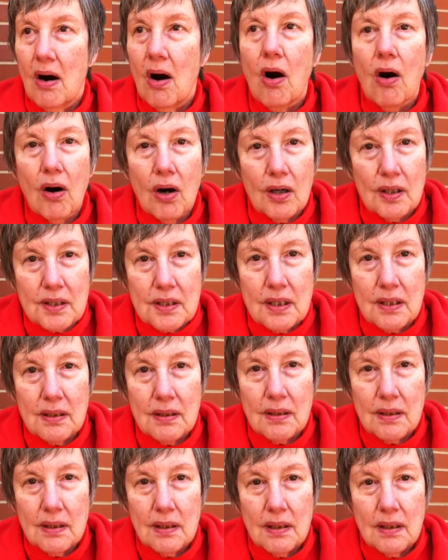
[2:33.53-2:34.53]
heart
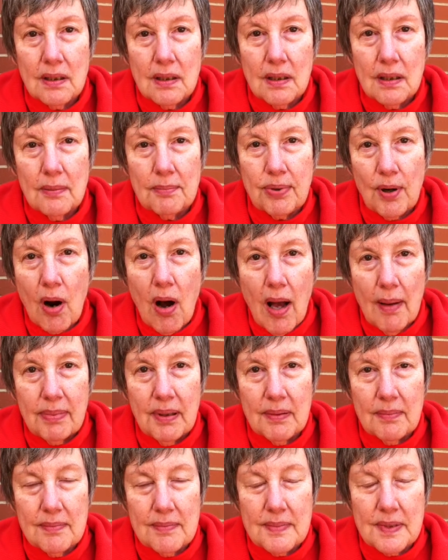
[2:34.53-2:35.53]

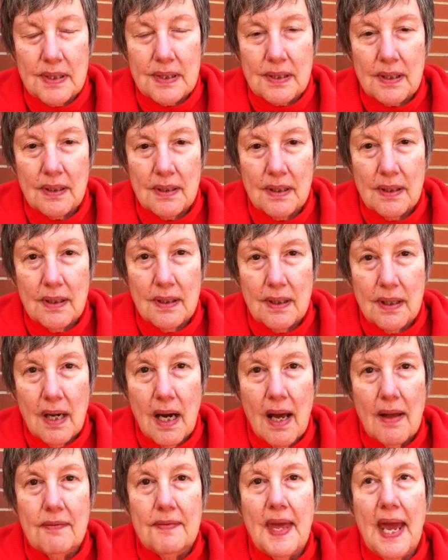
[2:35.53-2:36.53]
problems
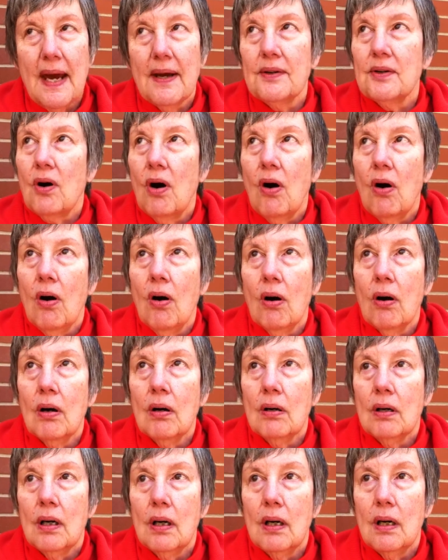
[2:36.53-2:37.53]
that
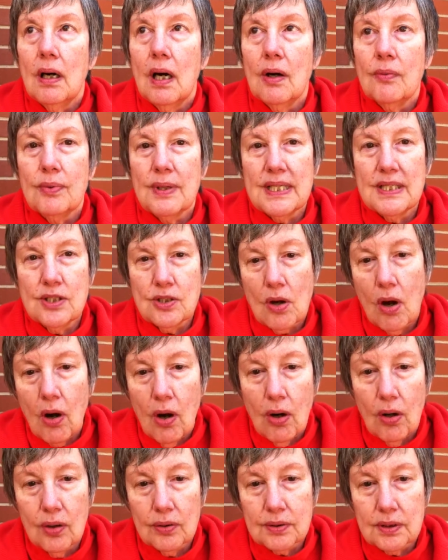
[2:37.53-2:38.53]
are a
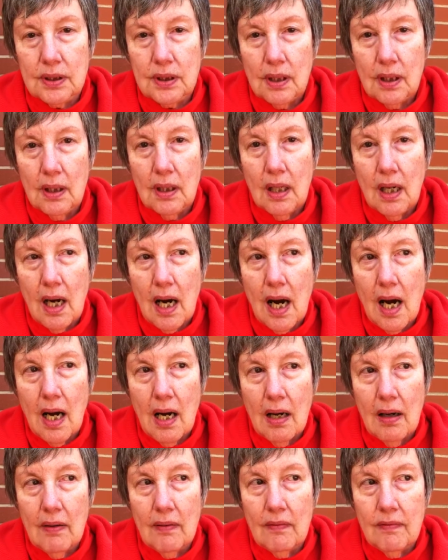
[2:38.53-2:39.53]
result
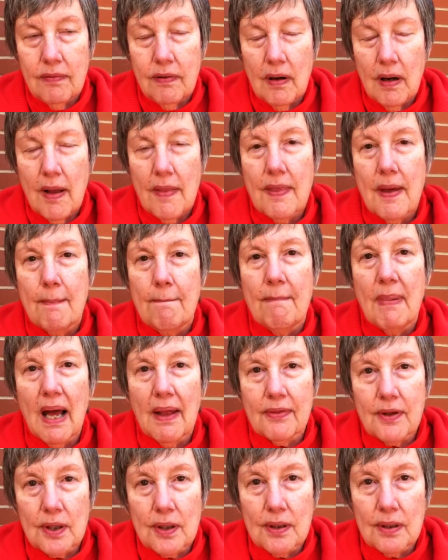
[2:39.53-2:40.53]
of the
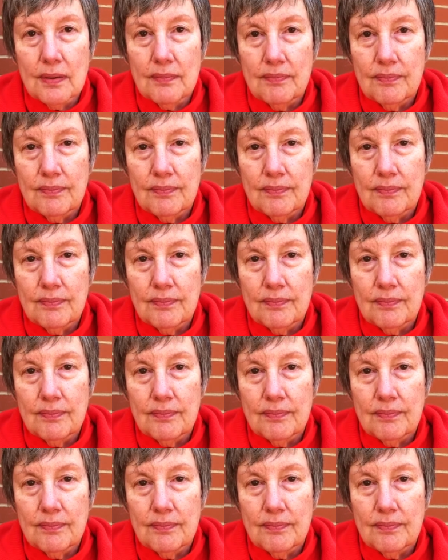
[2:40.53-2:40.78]
mother